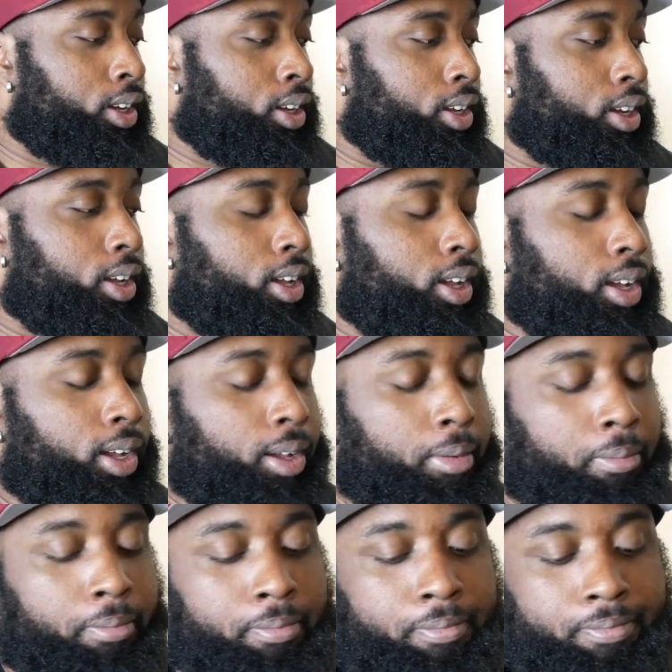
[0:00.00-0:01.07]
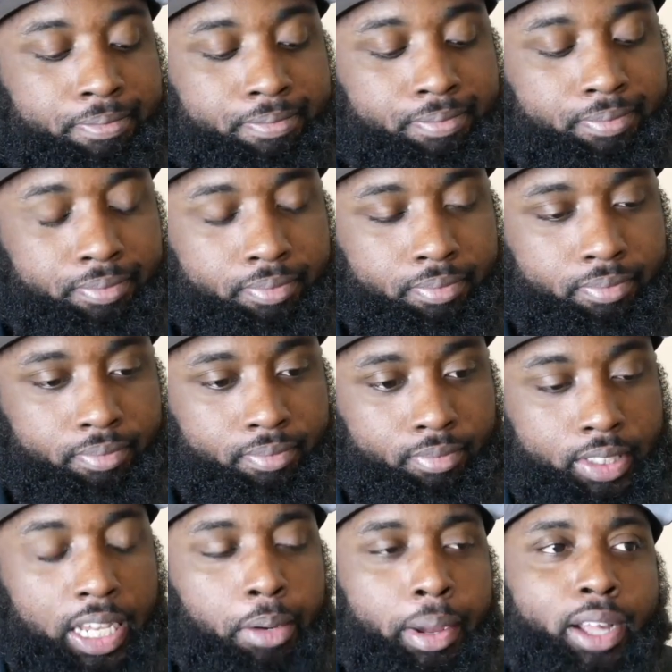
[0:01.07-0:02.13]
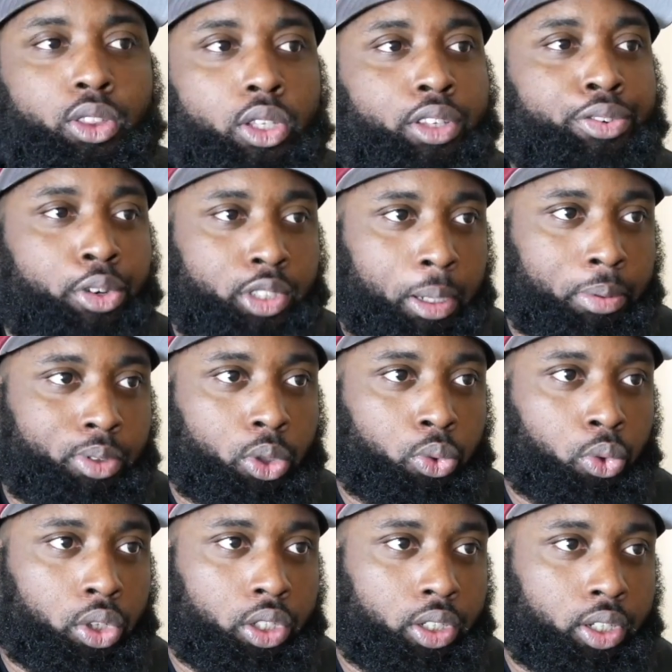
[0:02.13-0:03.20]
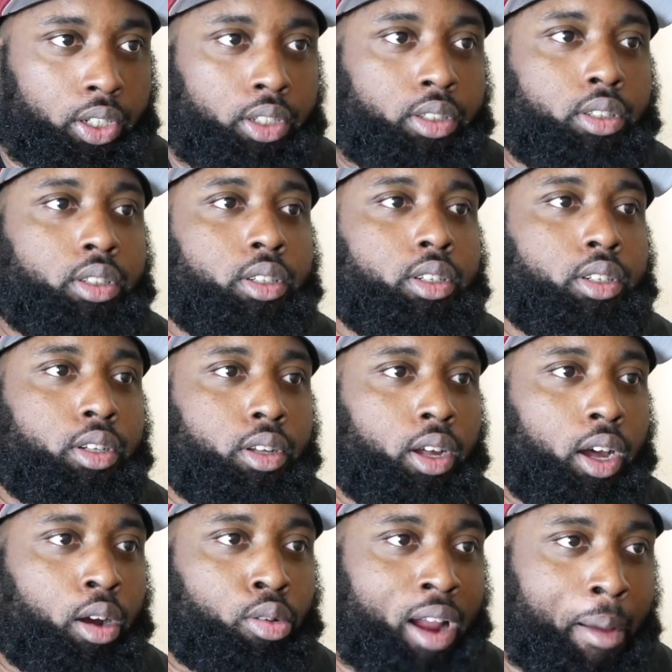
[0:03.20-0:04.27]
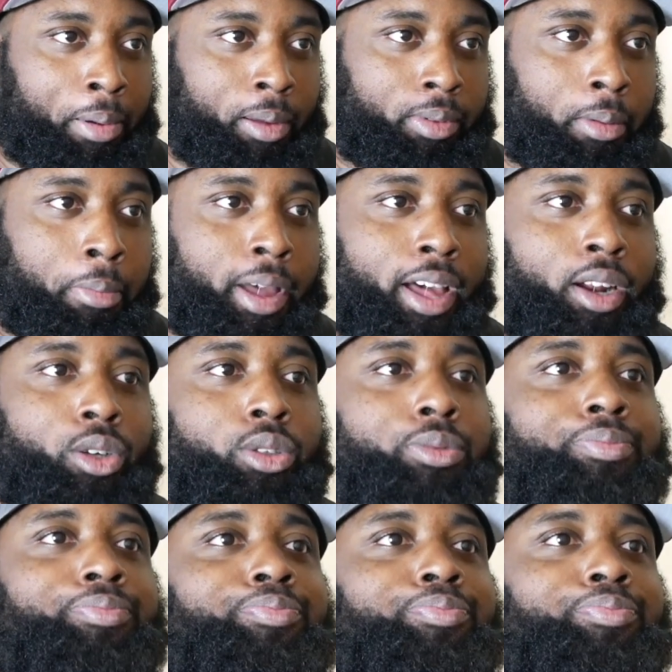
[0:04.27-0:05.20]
Anyway, I thought the first episode was really good. Wrapping up the battle.